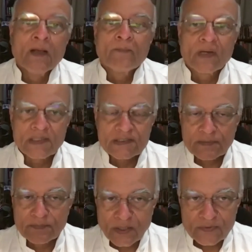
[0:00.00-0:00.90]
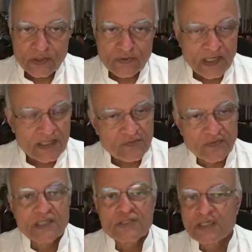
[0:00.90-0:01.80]
But it's about the rise of
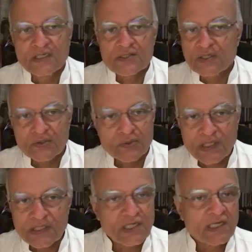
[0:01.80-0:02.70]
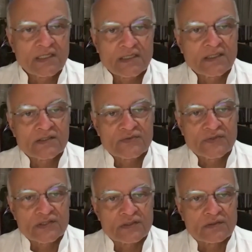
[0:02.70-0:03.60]
Asia. It's not only China that's
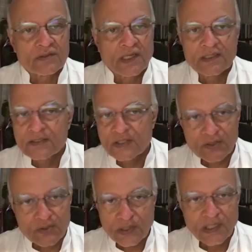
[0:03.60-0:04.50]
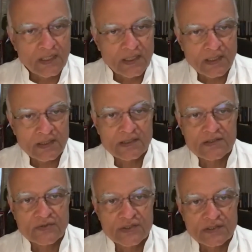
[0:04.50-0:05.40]
risen, and it's not only India
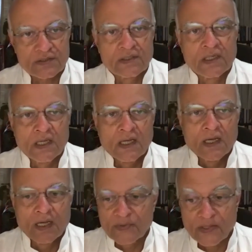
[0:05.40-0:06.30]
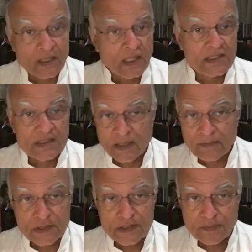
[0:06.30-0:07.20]
that's risen. I mean, there are
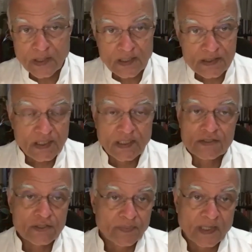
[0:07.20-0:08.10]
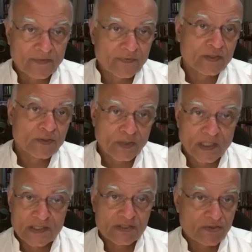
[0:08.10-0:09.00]
established powers like Japan, the
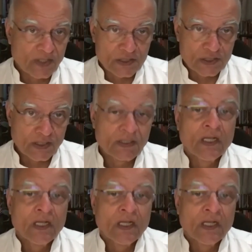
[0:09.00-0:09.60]
US, Russia,